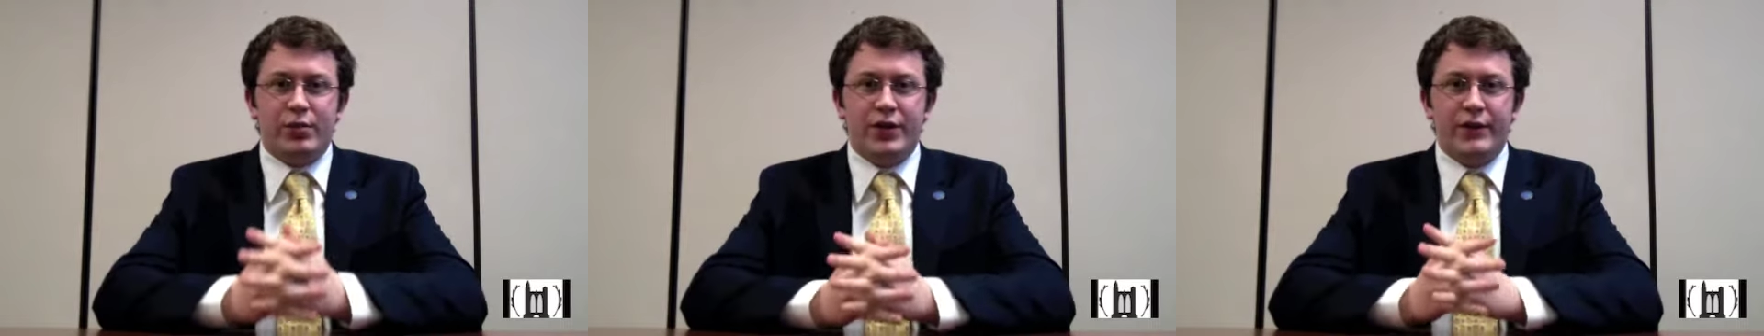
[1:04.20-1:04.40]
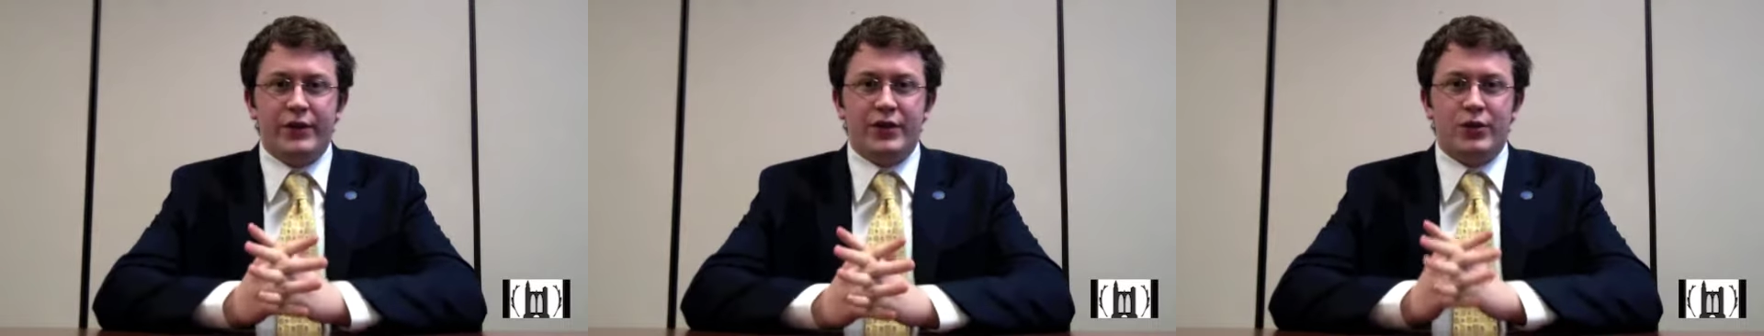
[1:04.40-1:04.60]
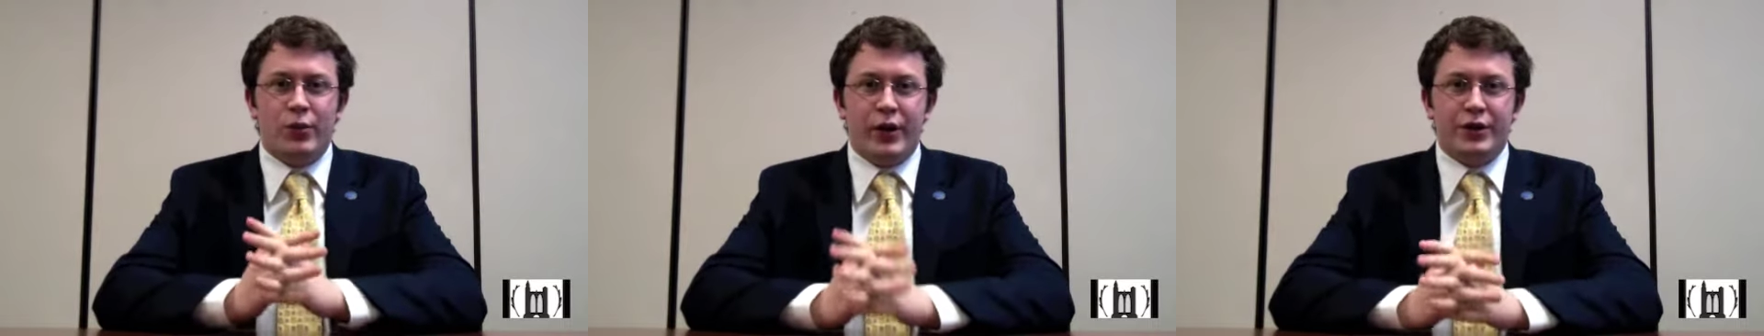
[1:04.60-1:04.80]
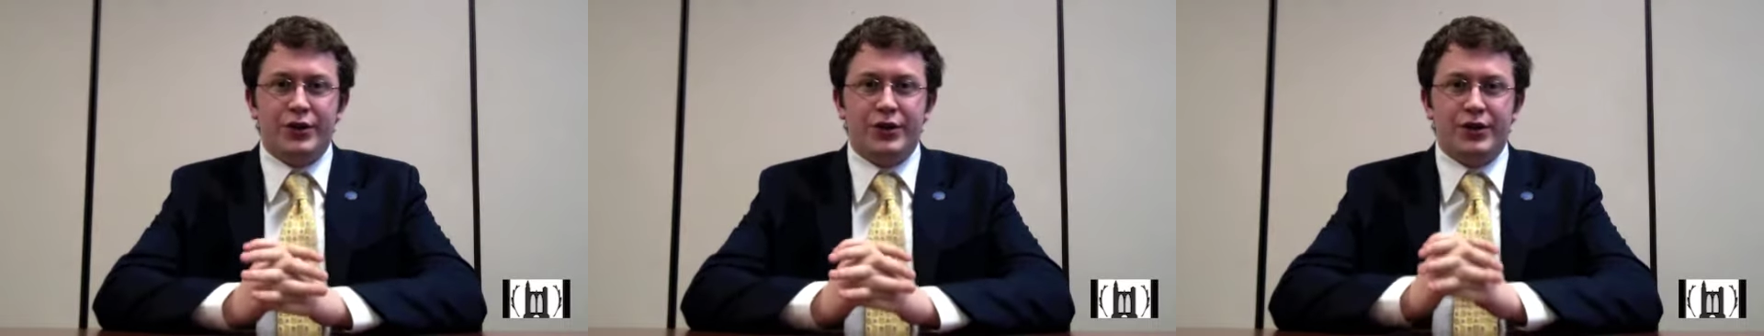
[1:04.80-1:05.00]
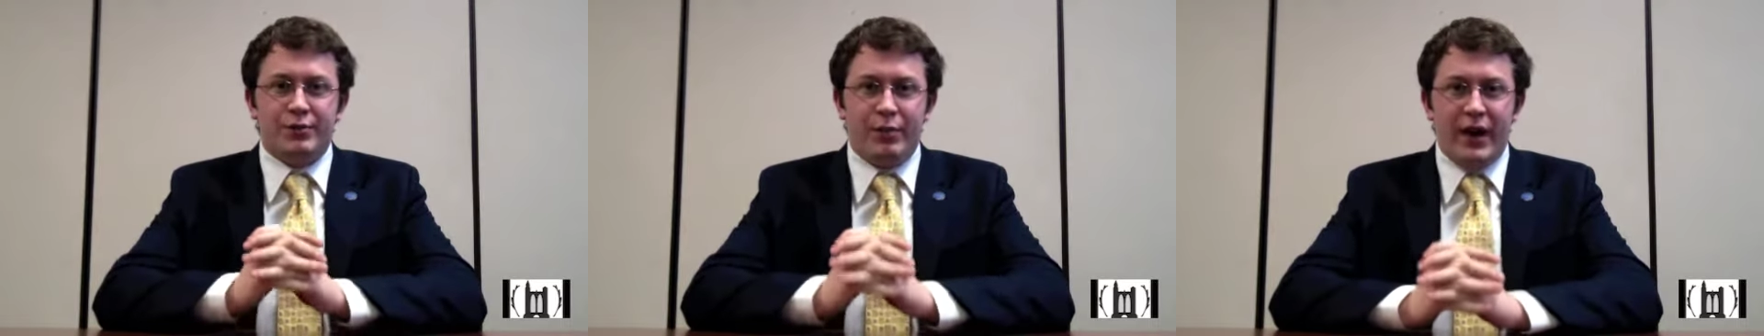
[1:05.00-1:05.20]
previous
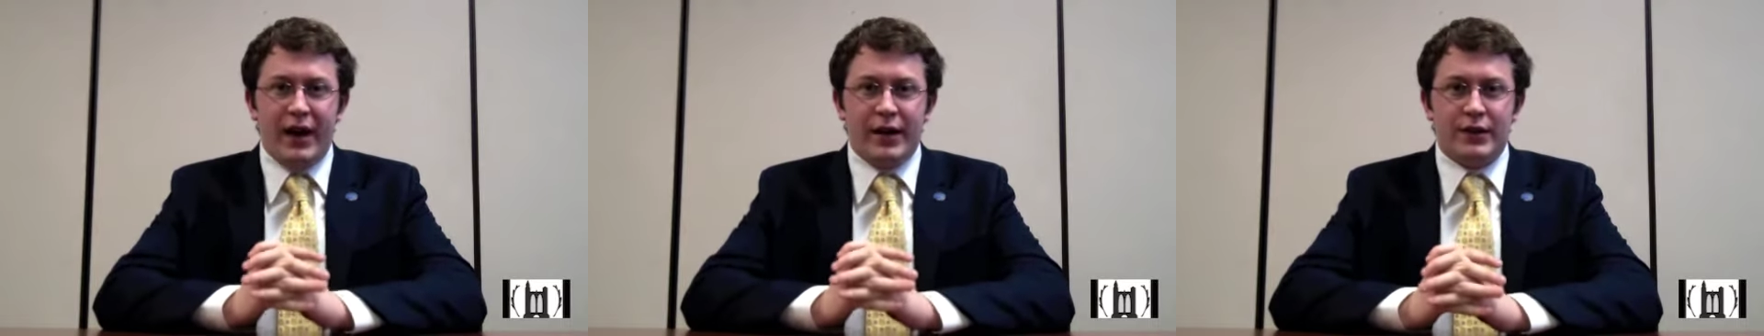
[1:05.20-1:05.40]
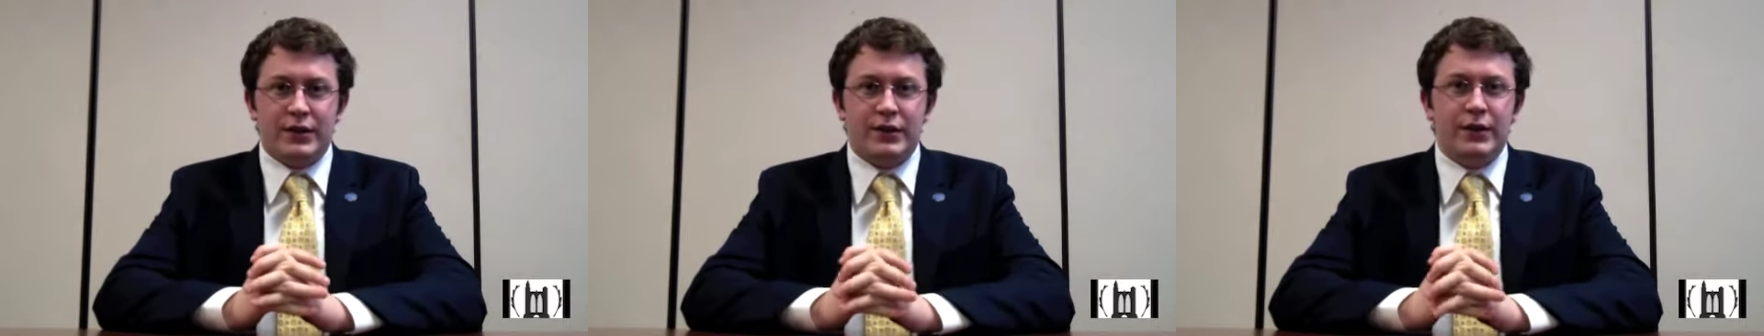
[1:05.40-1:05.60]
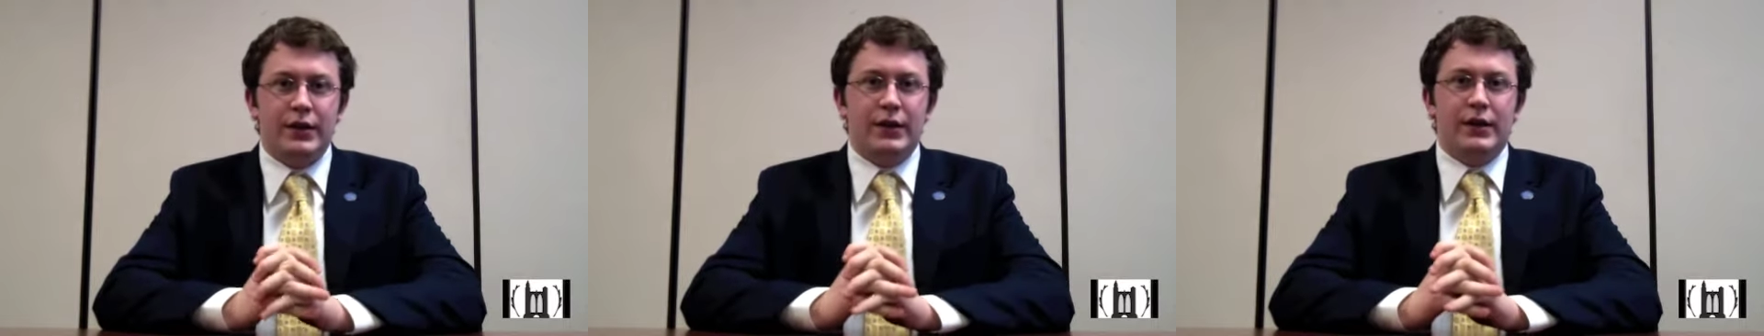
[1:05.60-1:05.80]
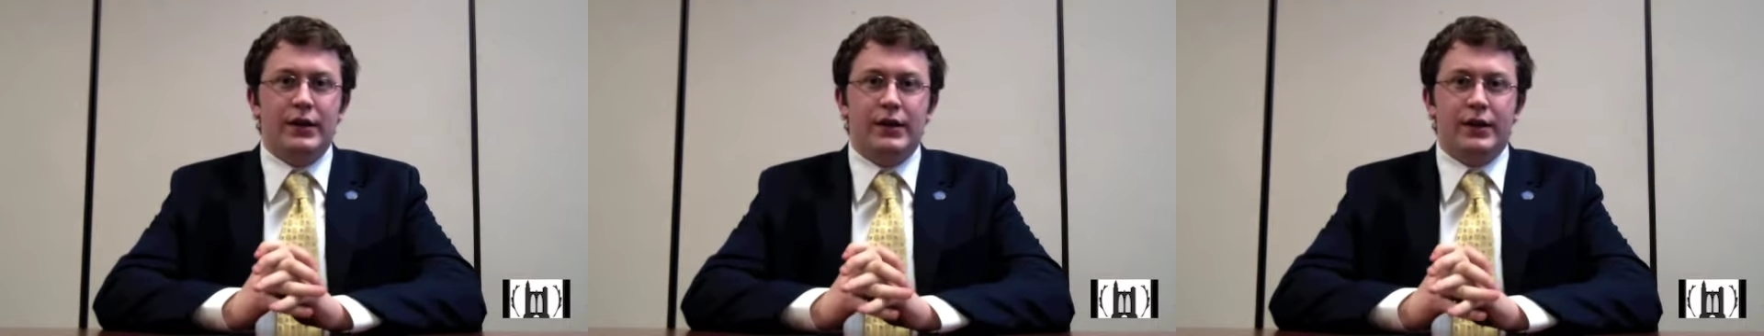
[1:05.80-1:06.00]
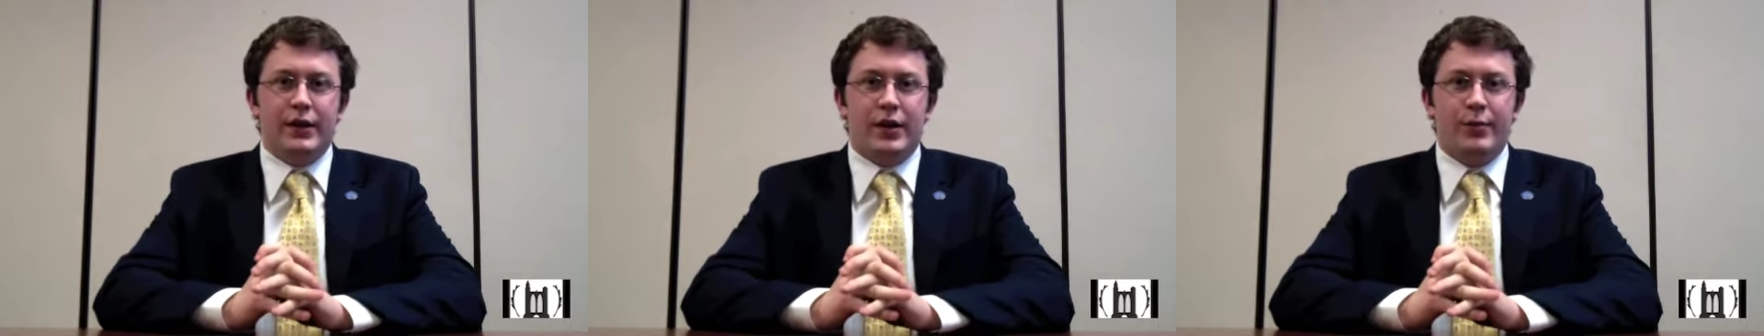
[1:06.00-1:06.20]
question is passed, the